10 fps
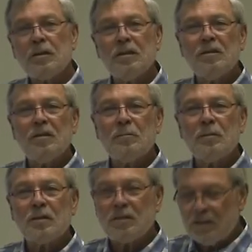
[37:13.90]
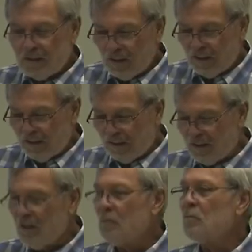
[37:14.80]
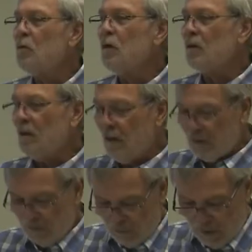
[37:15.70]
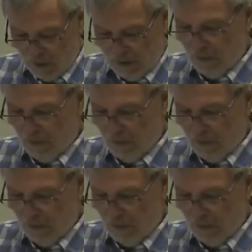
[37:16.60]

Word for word: getting their pictures taken at some point along the way.